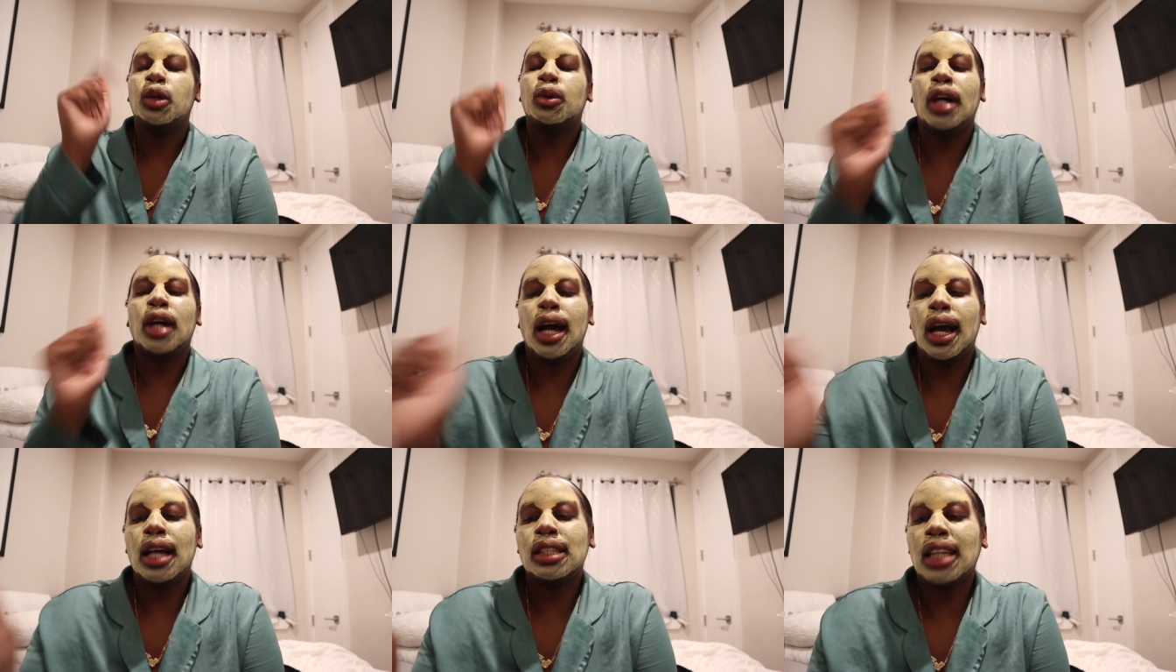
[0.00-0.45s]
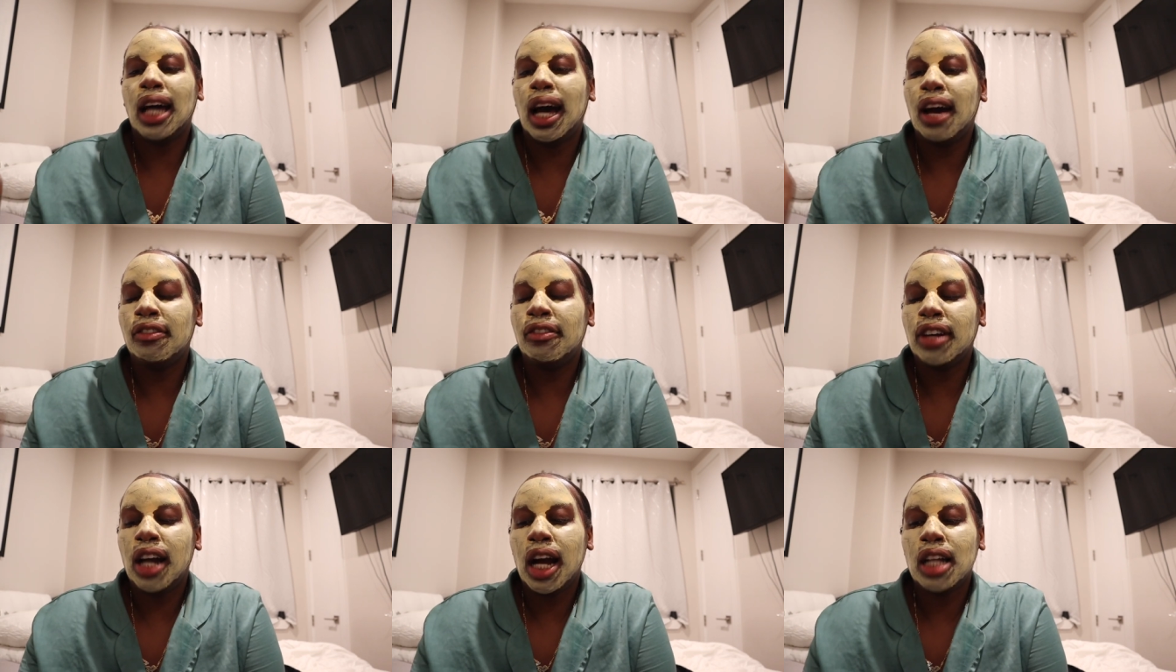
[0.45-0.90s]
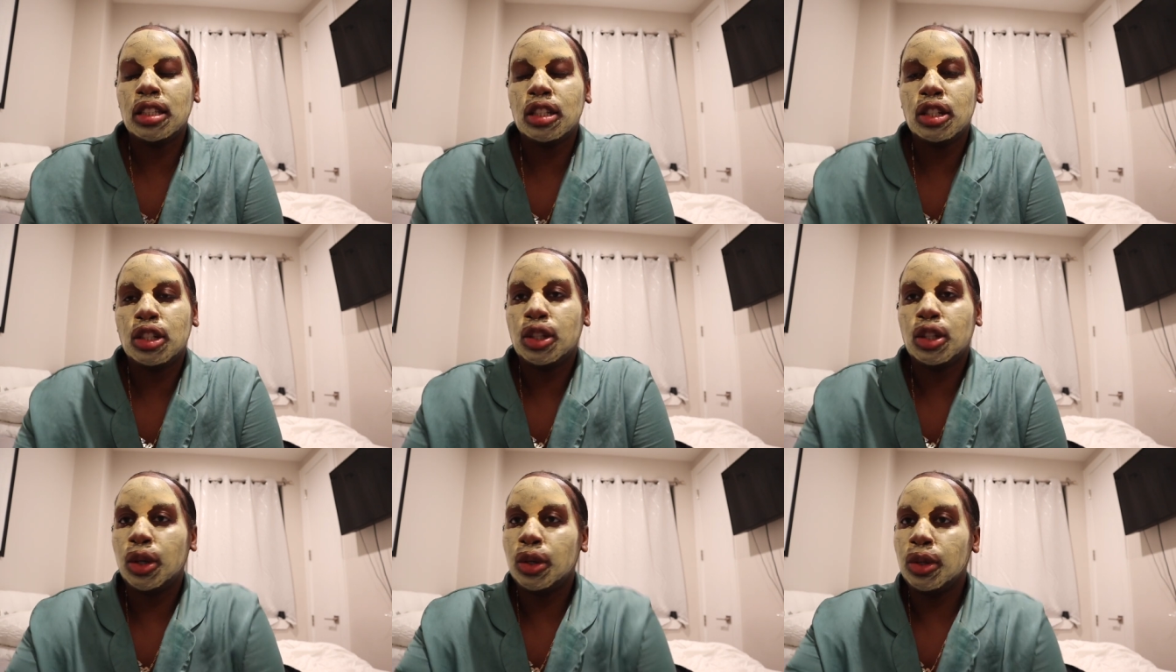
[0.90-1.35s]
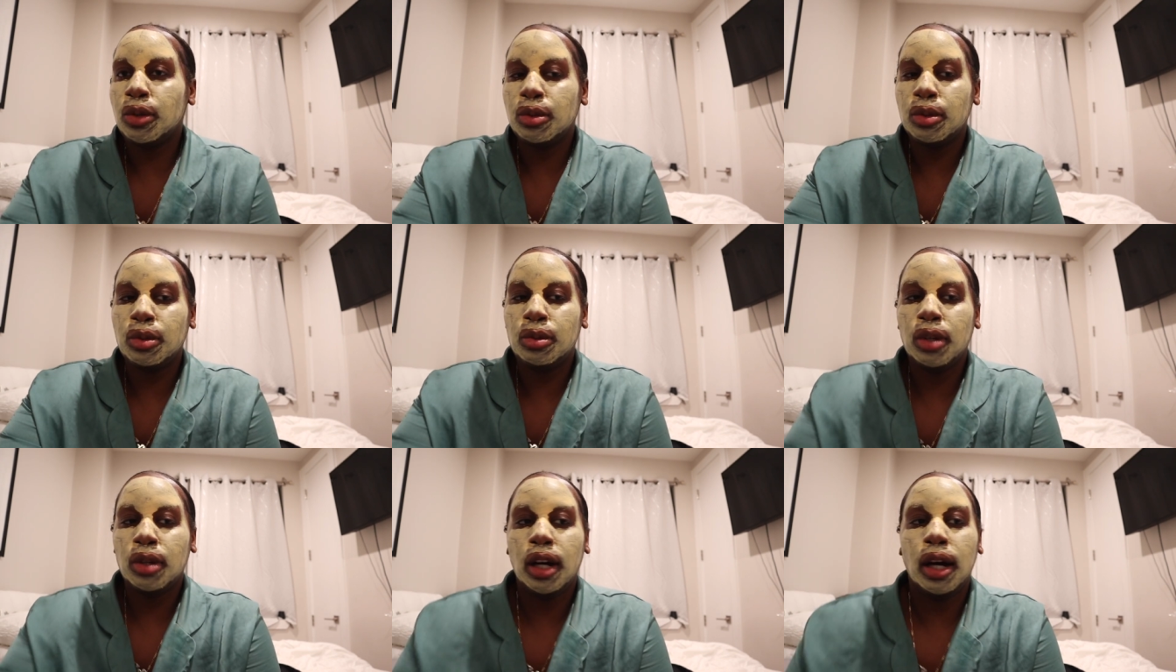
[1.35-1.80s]
You guys, I forgot to show
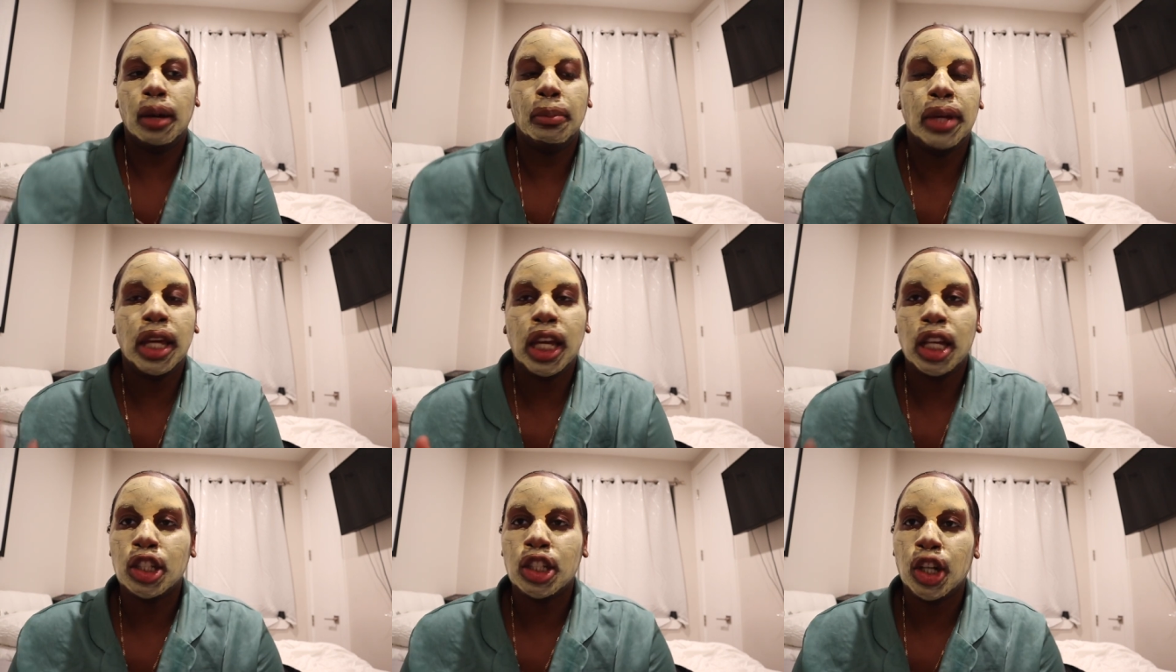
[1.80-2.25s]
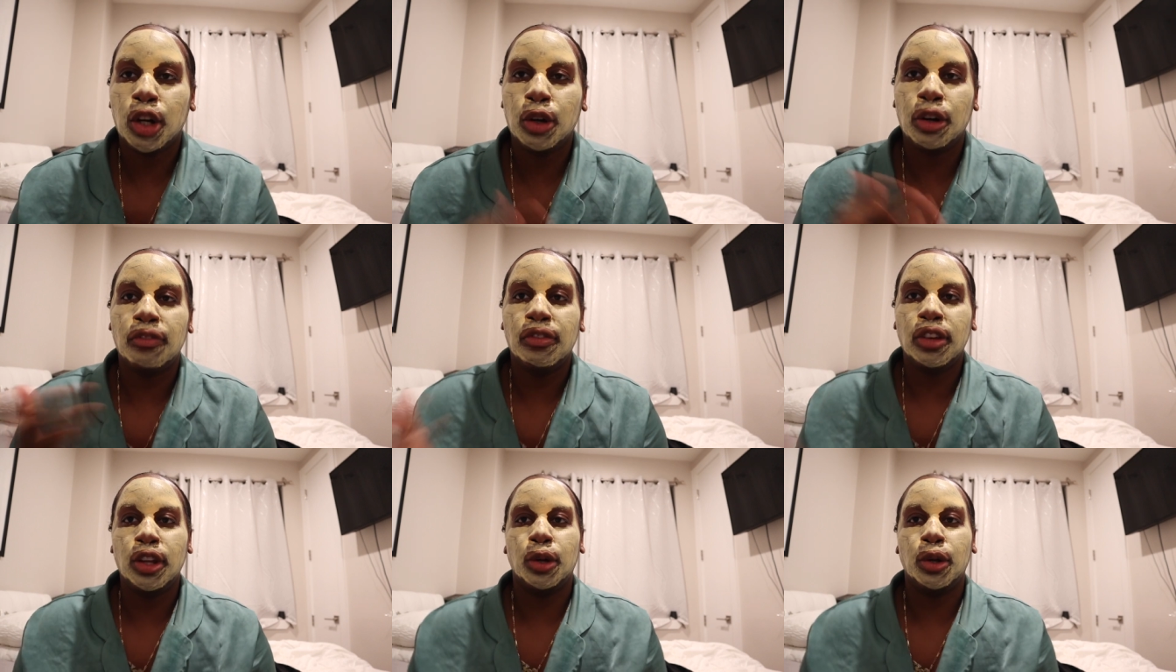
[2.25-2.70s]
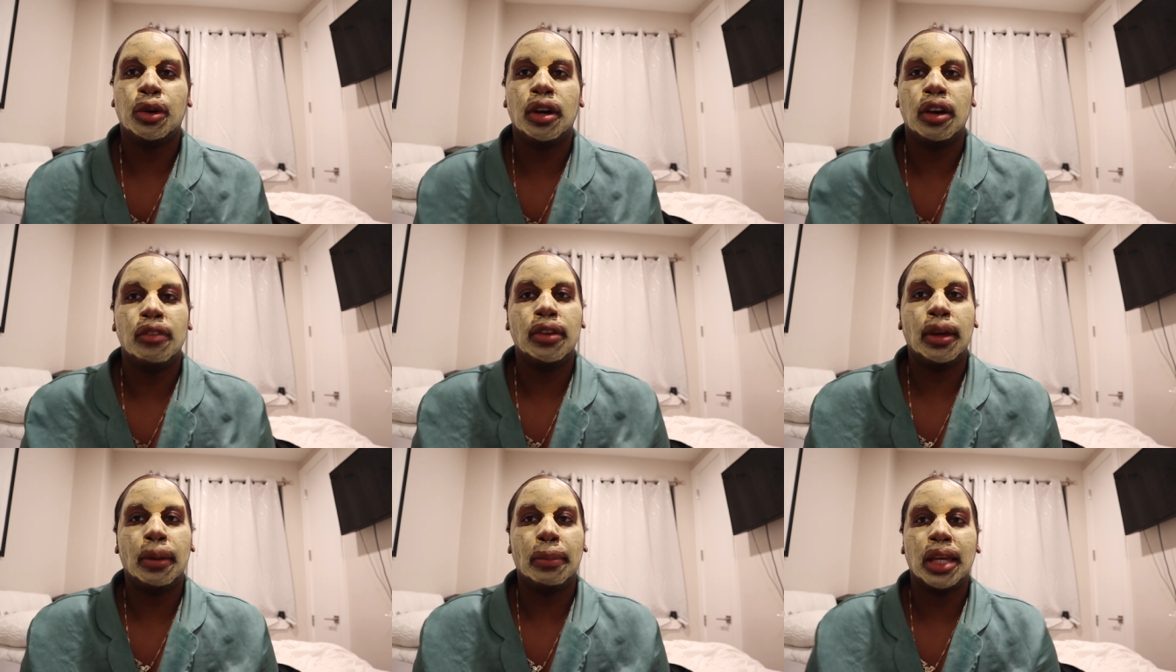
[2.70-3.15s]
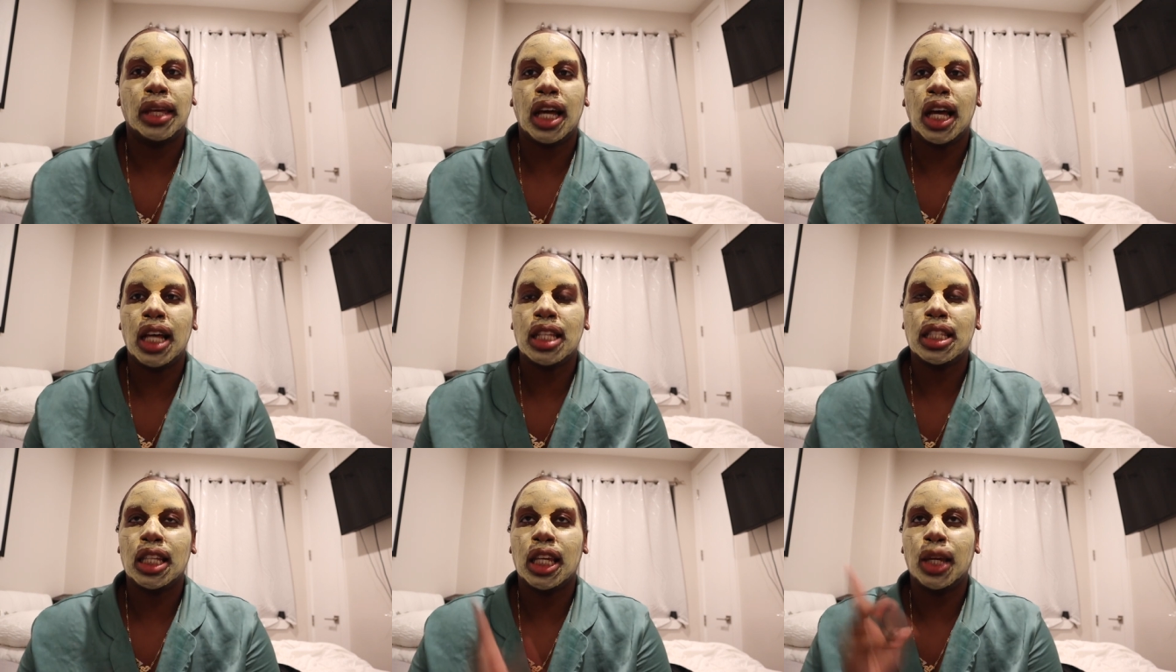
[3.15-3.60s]
you a picture or a video of it
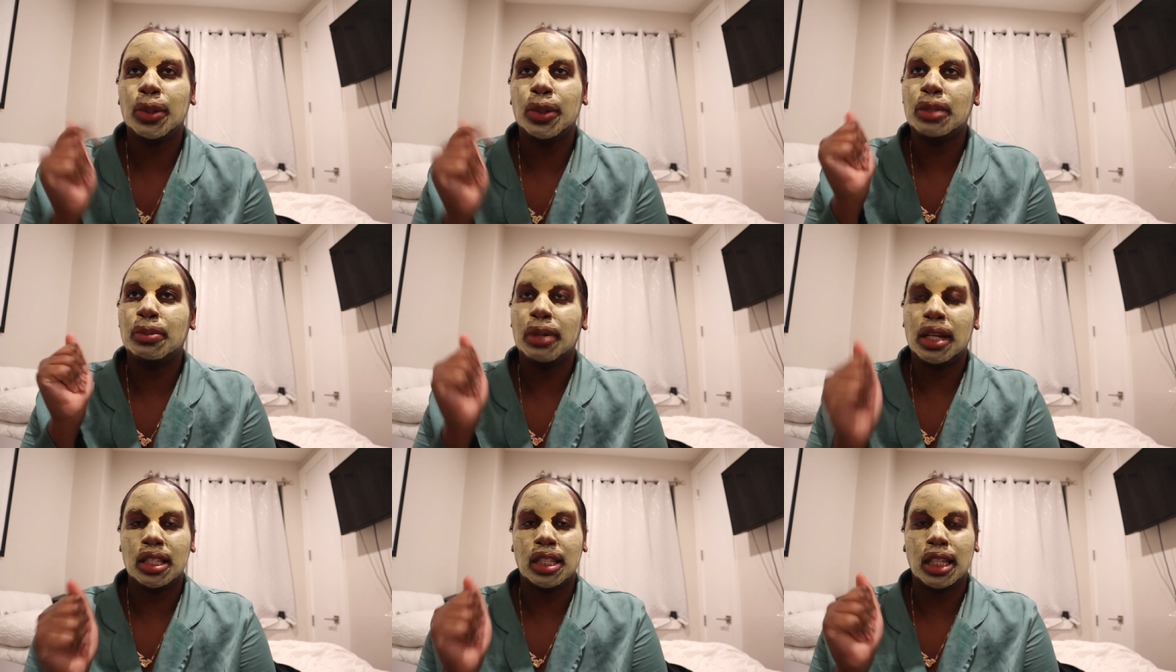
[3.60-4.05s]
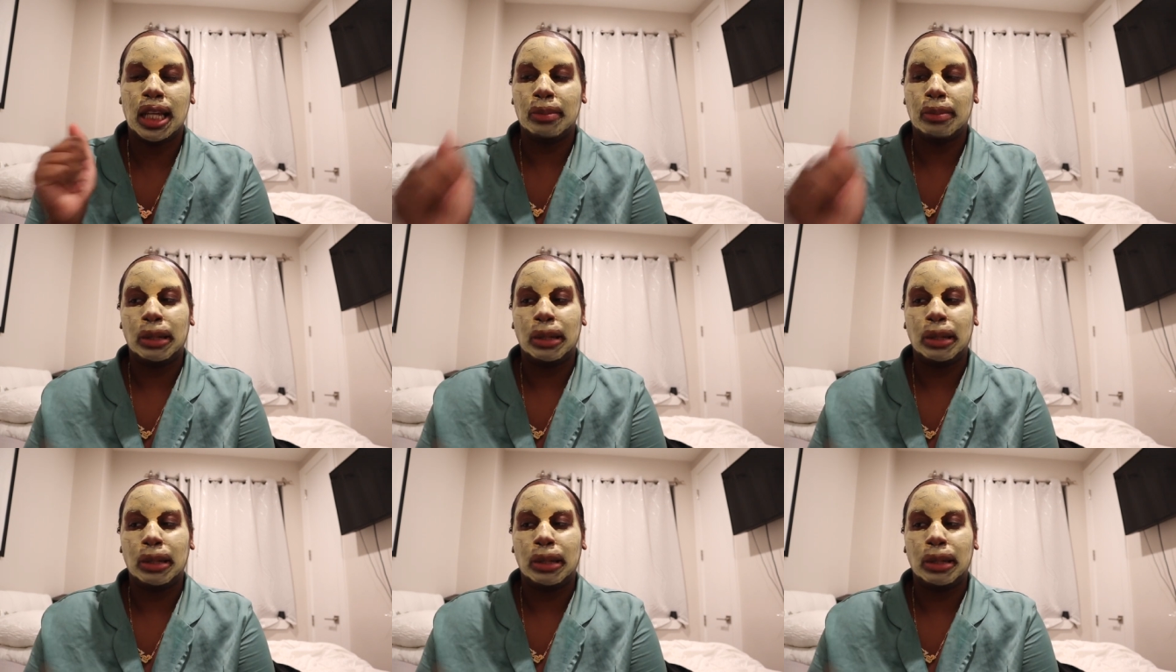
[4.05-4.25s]
because it was busting.